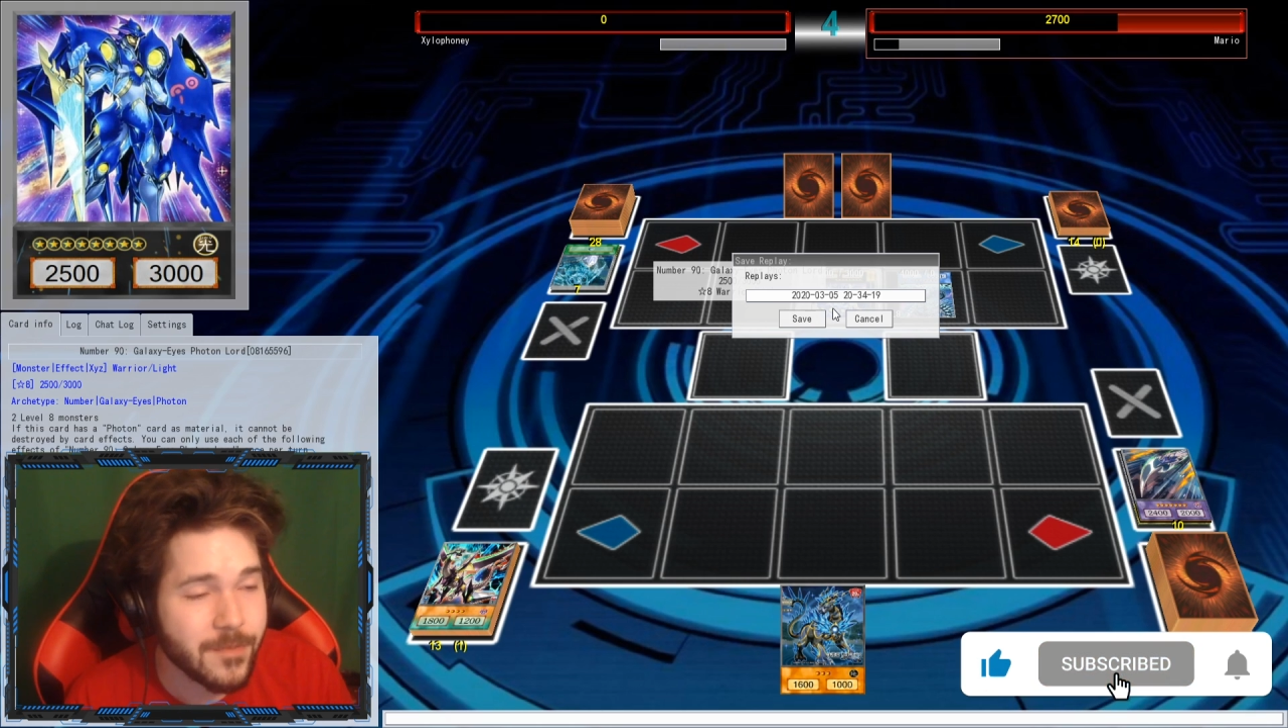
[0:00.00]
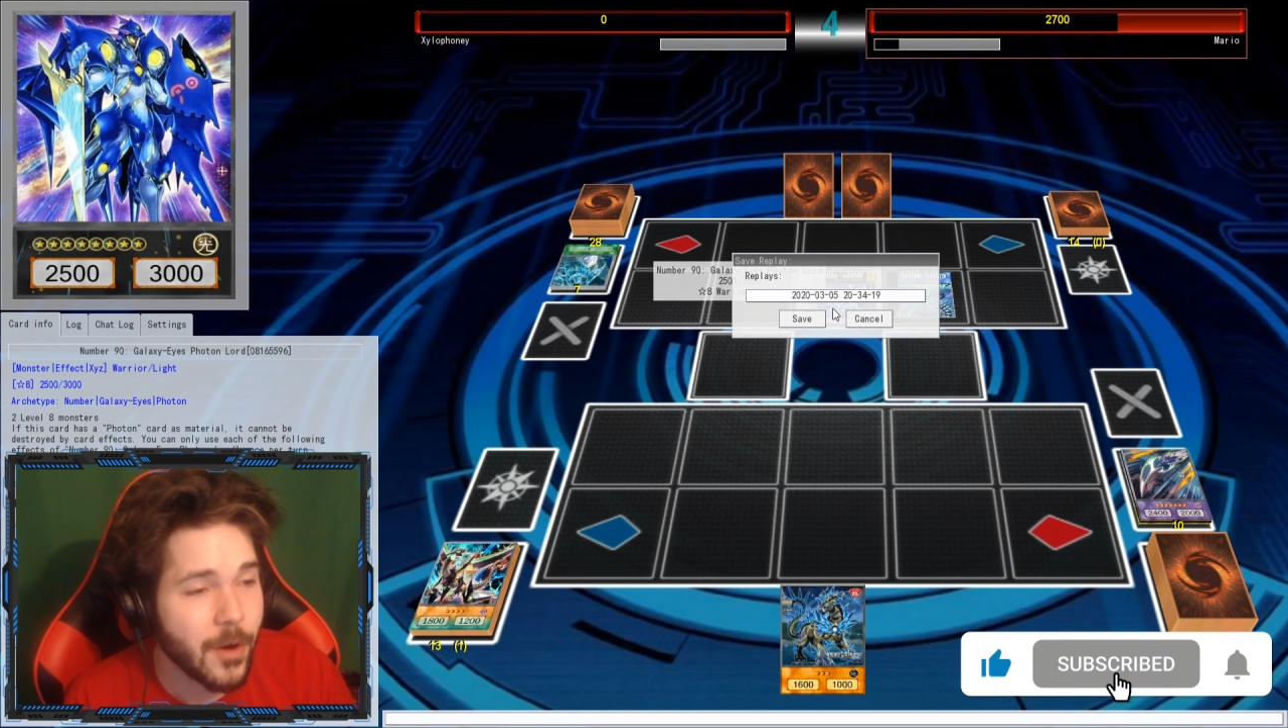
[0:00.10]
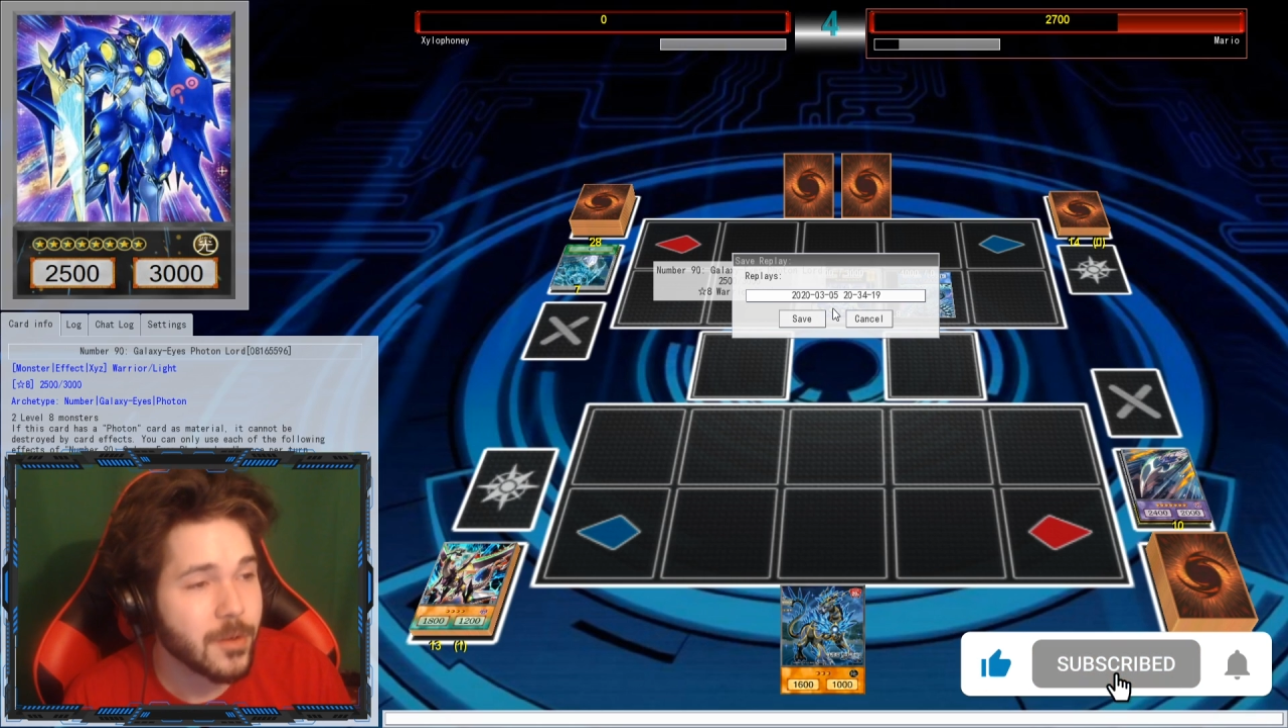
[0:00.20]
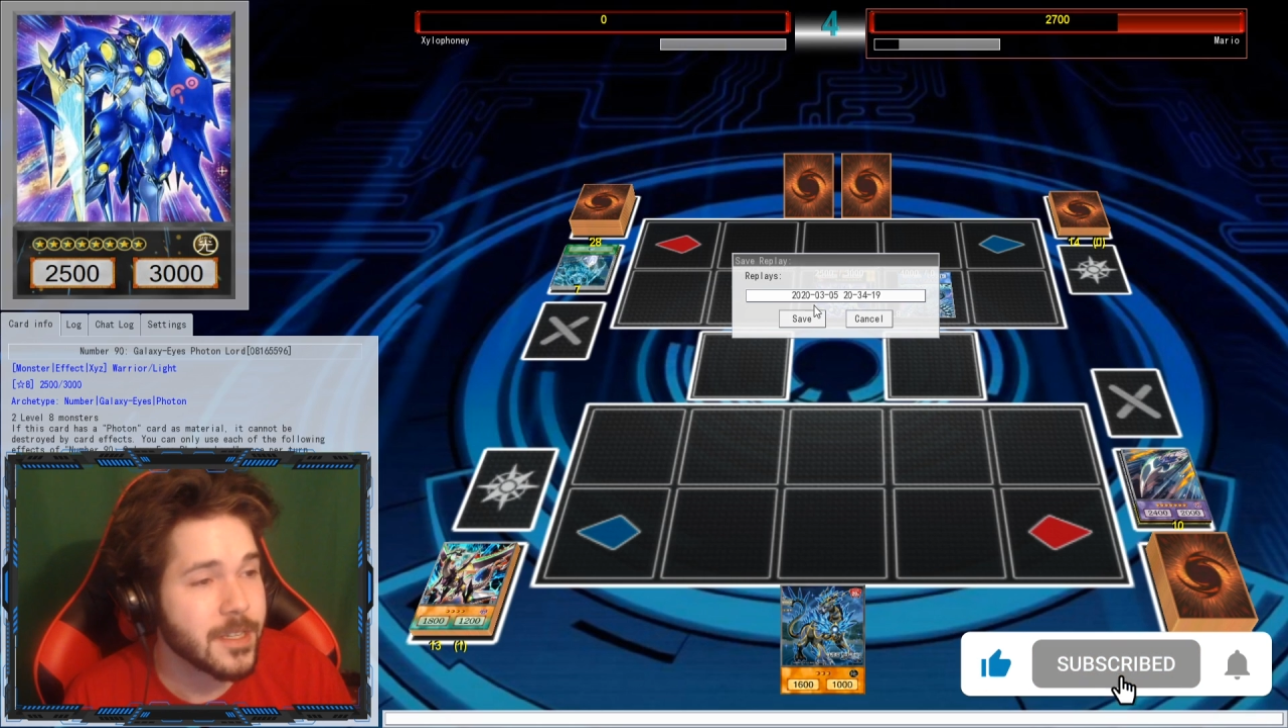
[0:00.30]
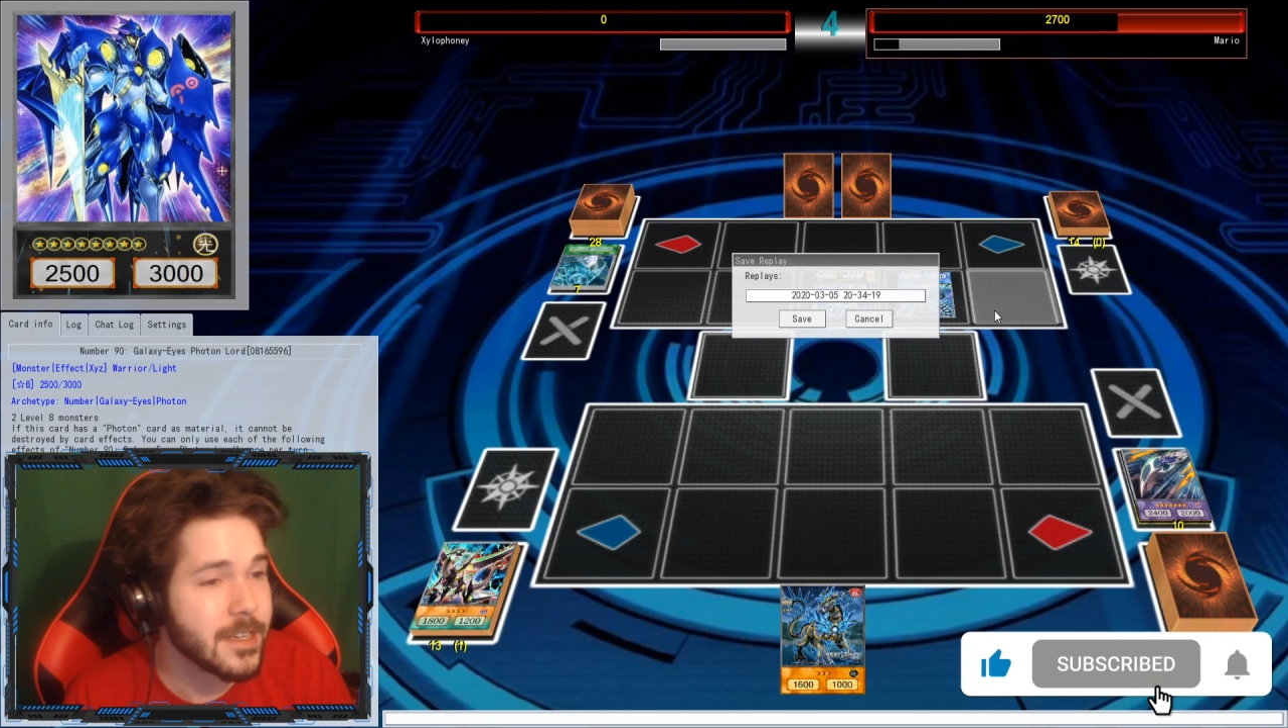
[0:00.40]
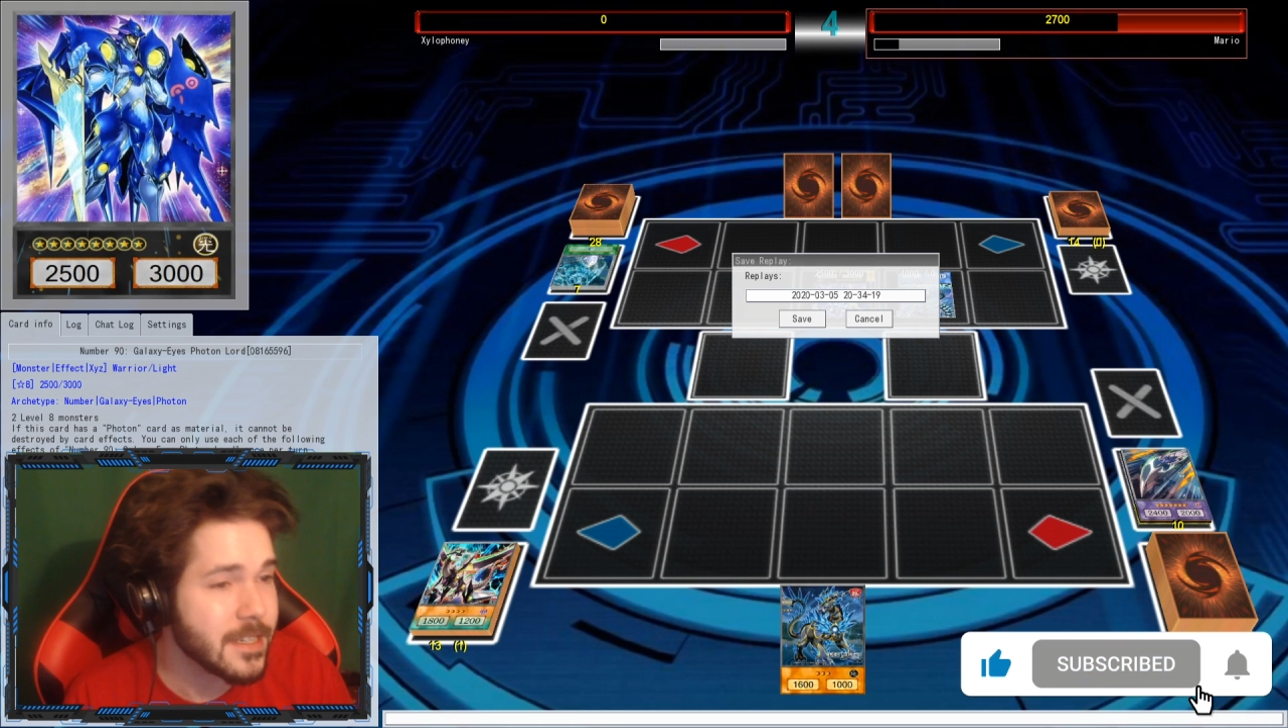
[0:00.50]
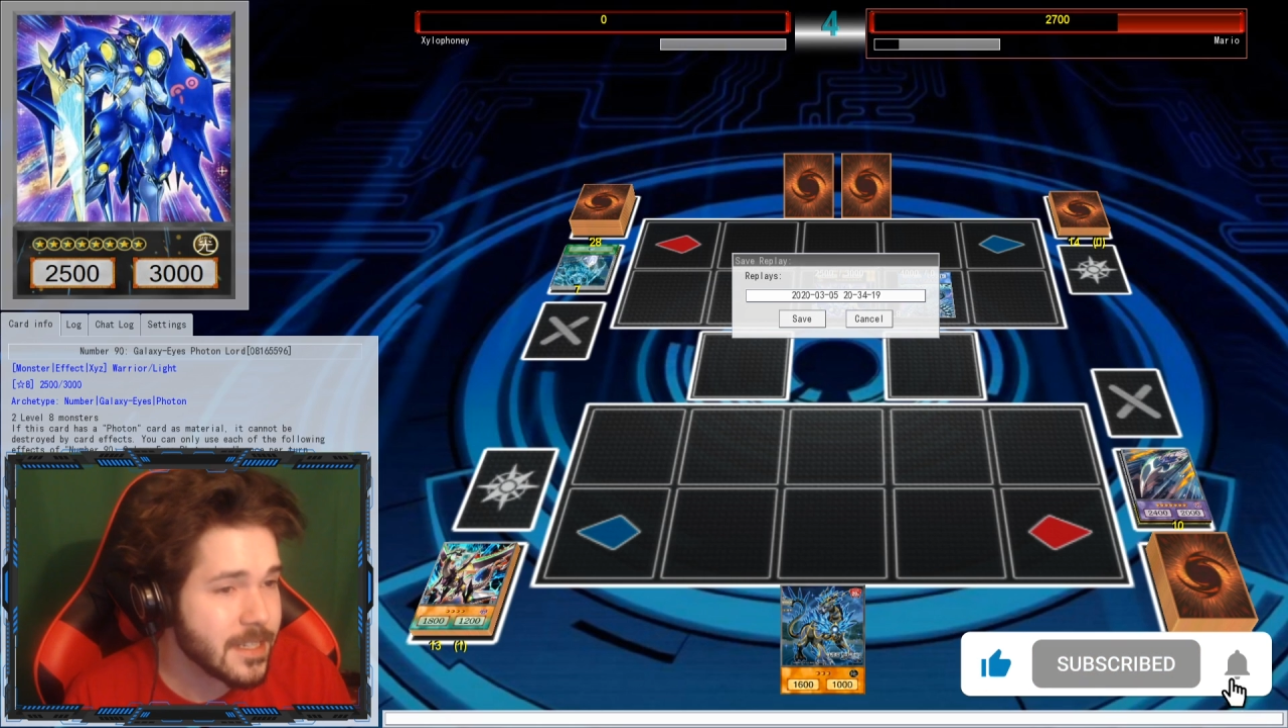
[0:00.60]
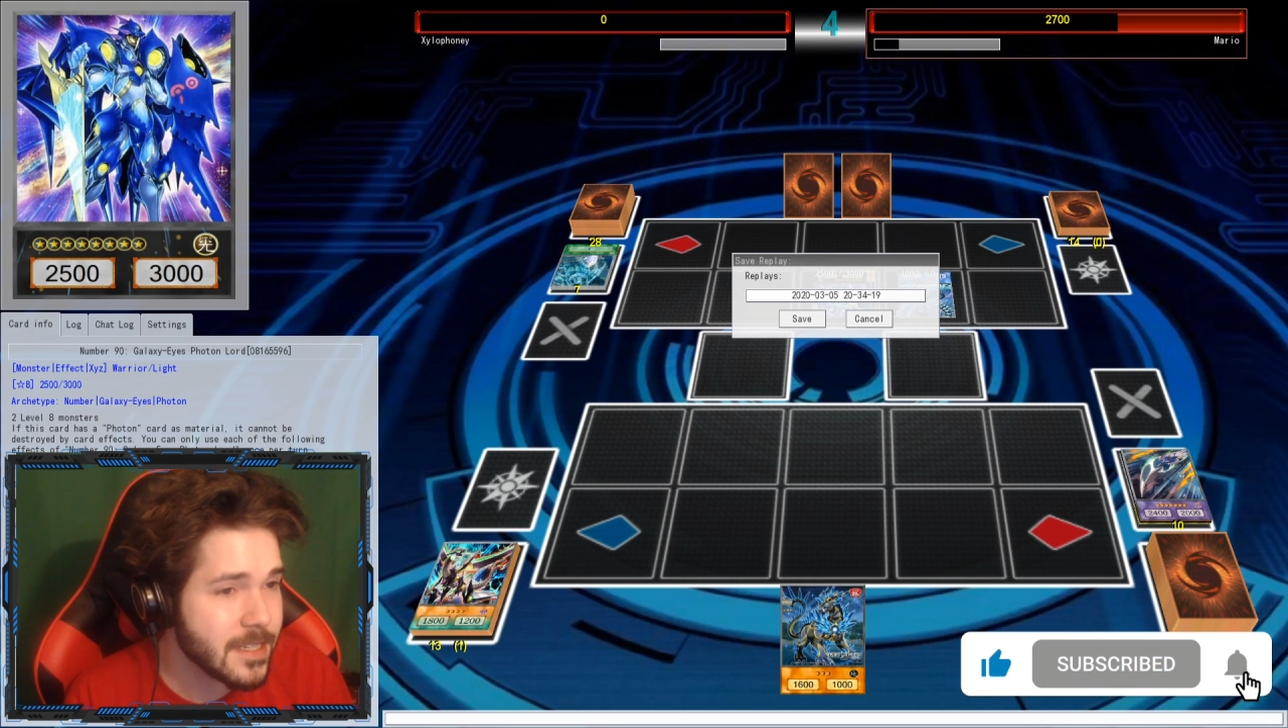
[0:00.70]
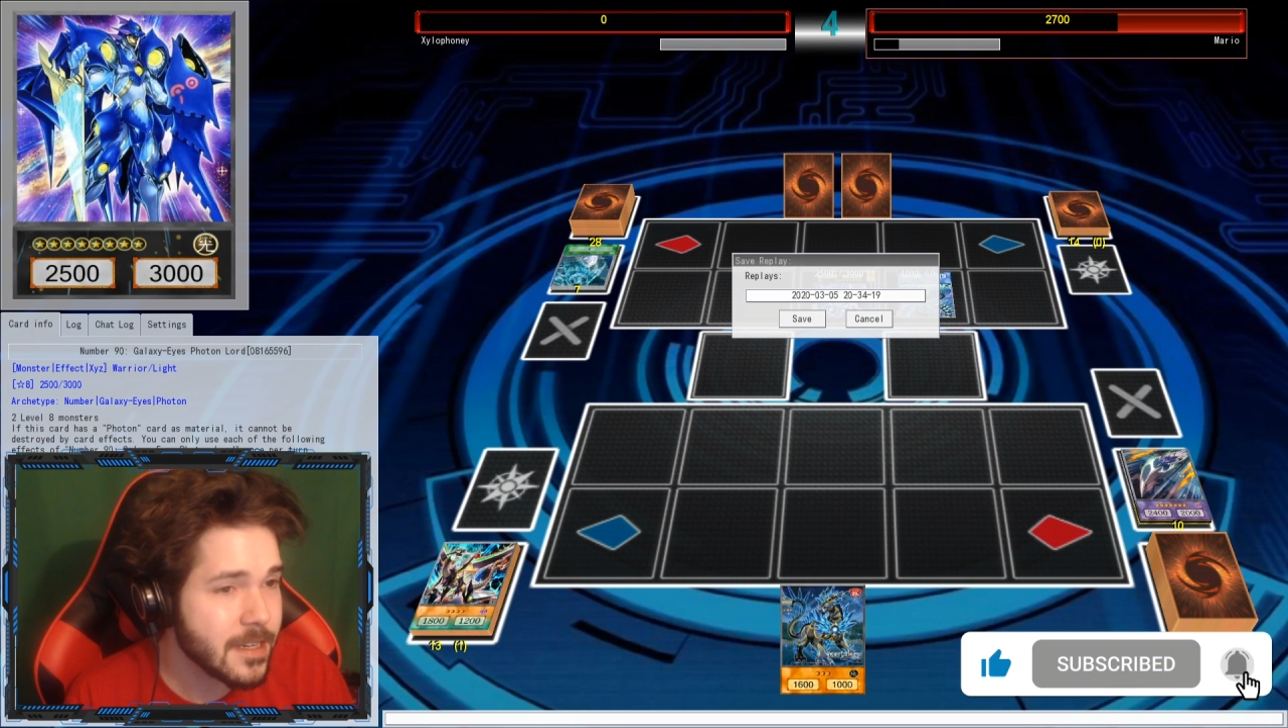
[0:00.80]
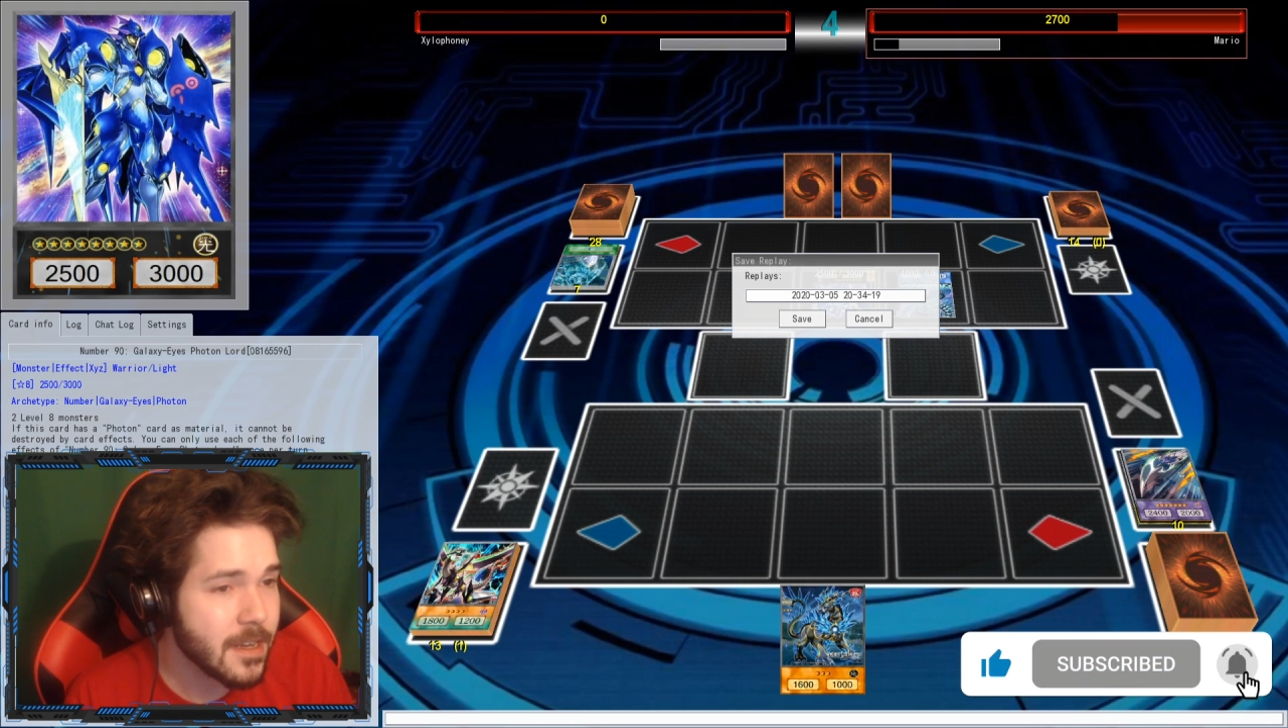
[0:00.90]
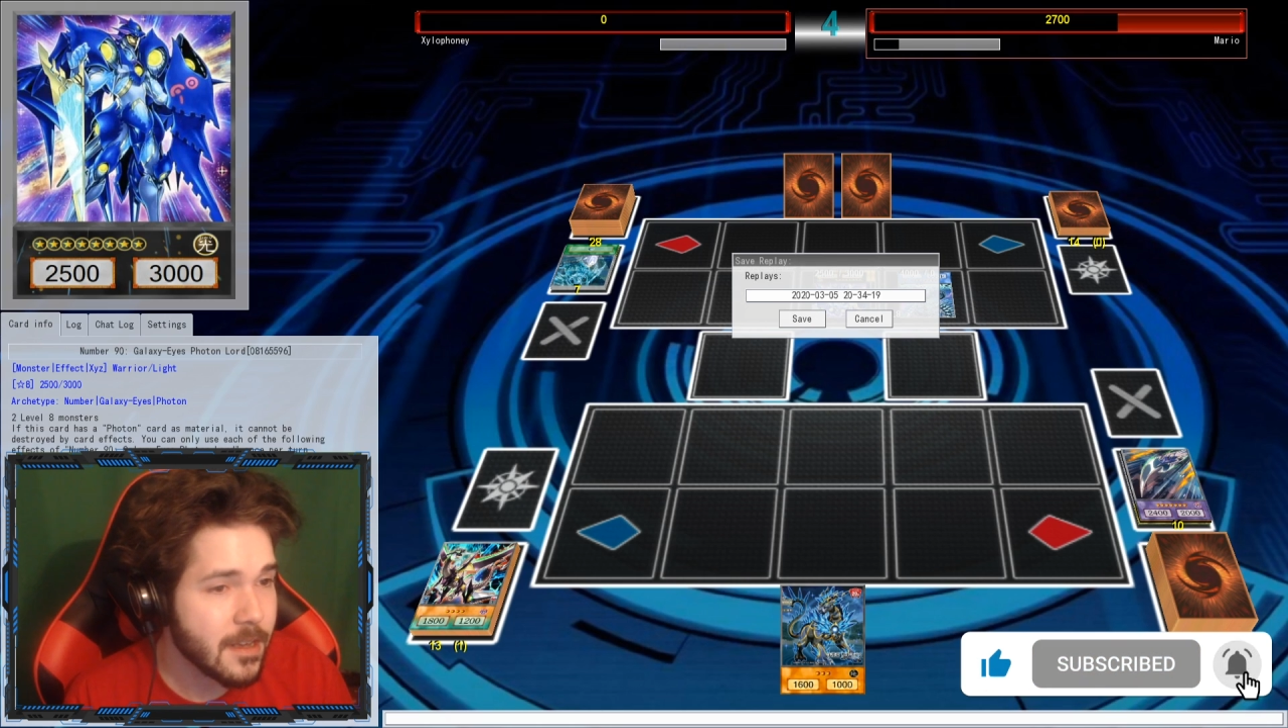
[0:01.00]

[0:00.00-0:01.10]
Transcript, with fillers: versus